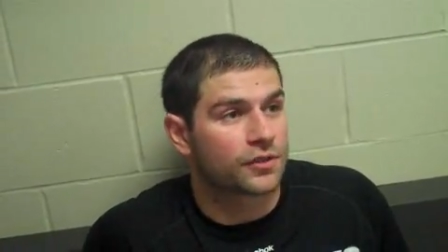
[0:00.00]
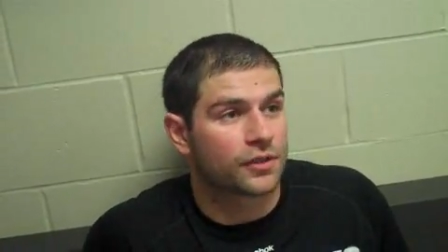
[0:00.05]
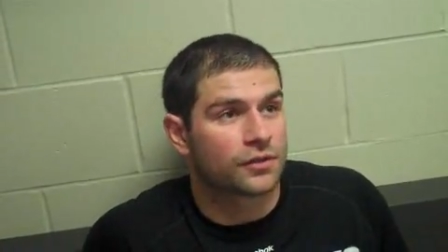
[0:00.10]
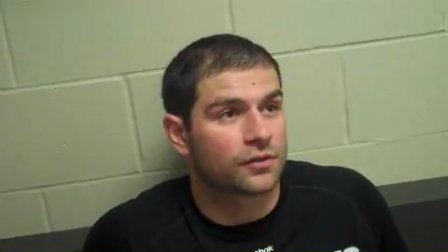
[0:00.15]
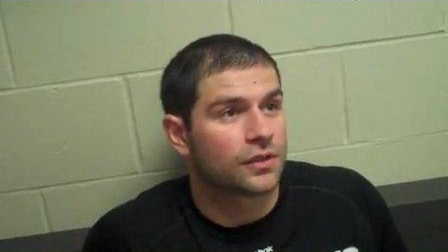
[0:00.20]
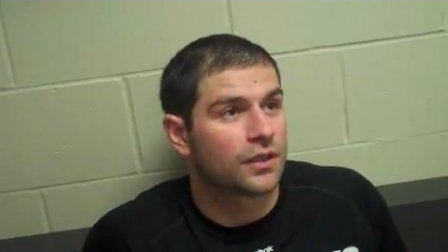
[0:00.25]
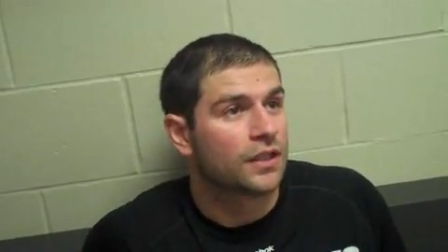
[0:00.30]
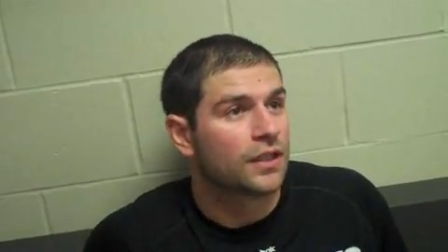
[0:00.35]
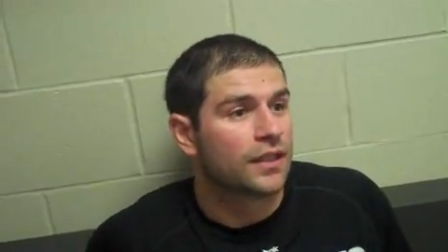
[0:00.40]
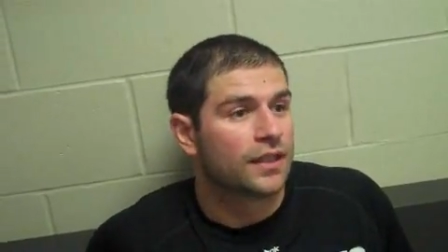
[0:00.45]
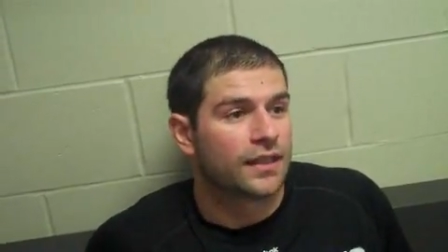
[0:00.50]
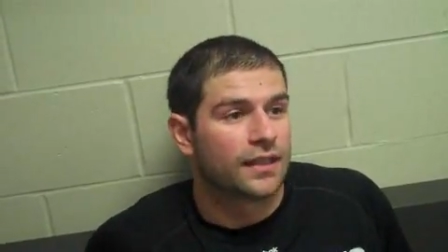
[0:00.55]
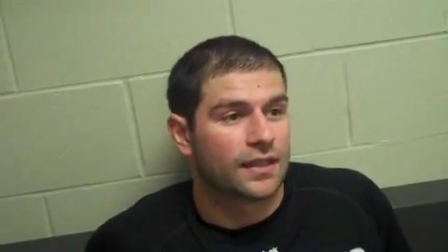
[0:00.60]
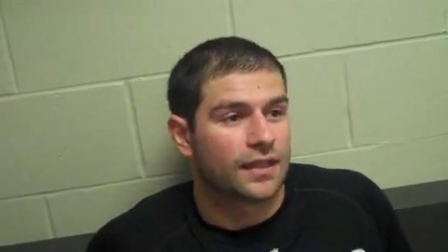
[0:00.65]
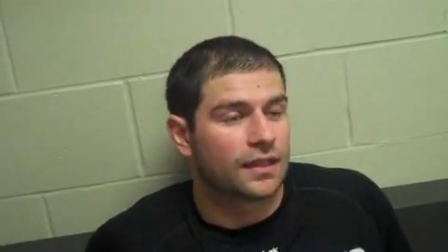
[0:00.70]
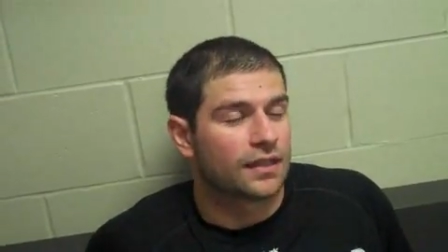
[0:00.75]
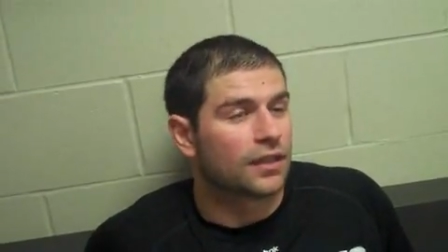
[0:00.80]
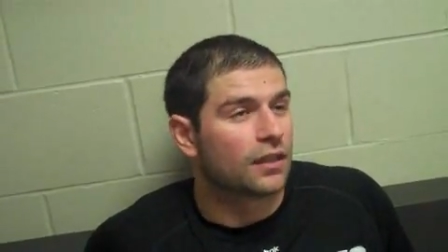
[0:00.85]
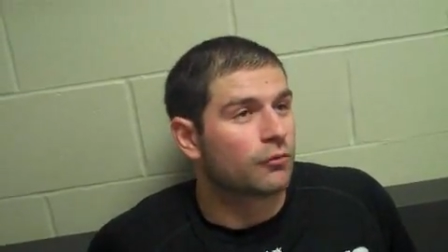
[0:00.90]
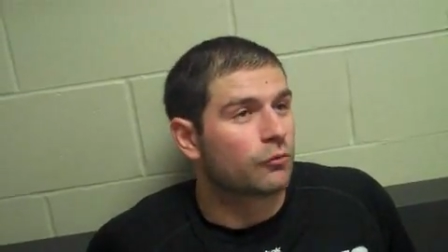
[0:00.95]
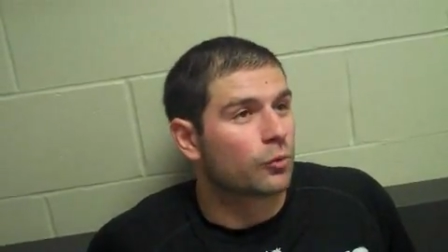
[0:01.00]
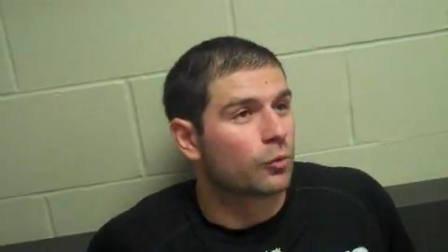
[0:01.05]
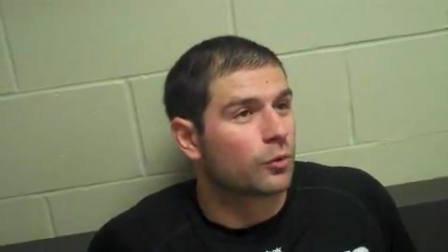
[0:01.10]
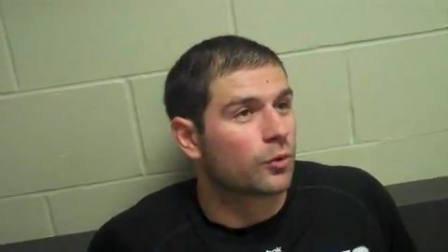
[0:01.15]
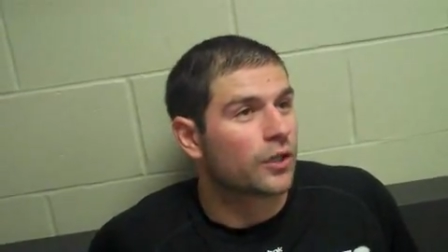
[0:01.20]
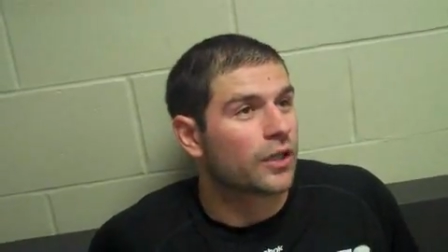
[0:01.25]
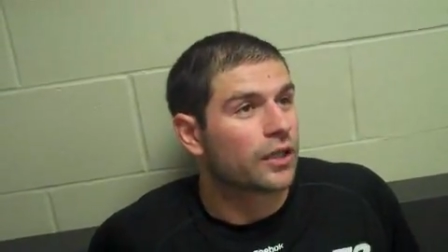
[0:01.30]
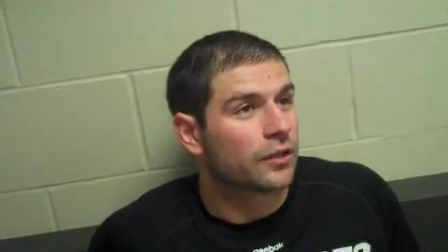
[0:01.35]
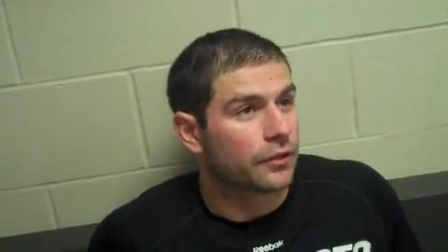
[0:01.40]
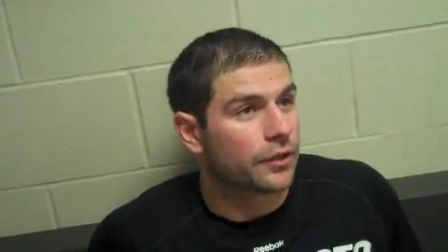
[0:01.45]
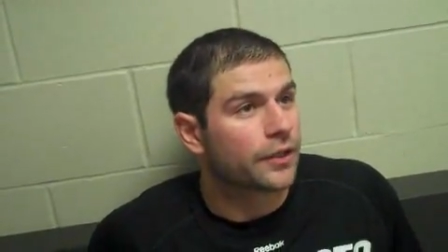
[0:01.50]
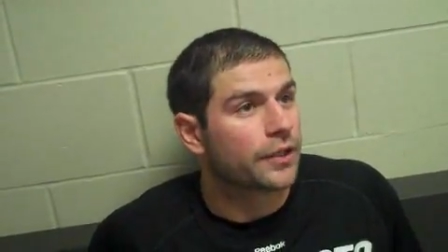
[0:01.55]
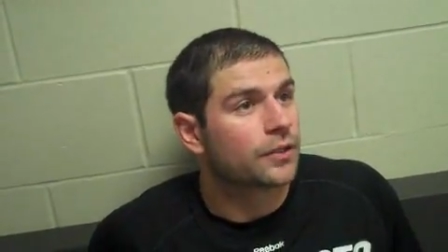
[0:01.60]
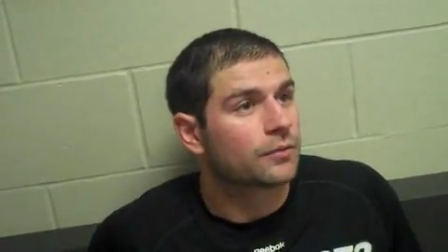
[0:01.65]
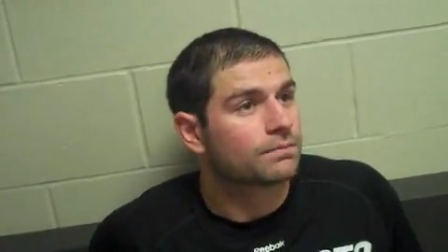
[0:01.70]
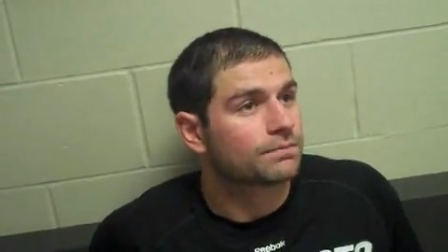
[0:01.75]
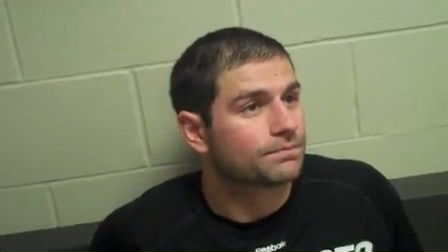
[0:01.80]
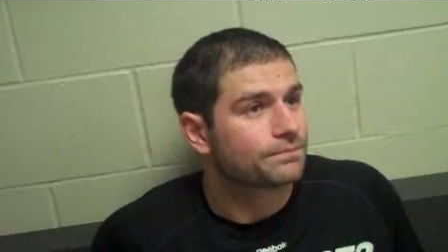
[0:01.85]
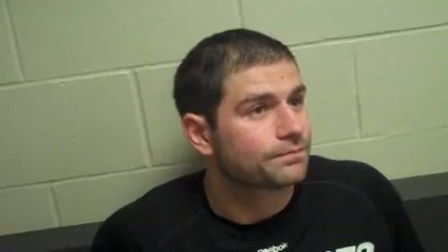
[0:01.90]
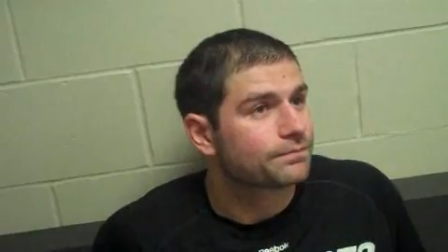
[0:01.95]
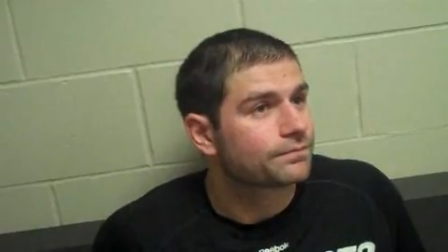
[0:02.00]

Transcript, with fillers: So I love where we're at right now.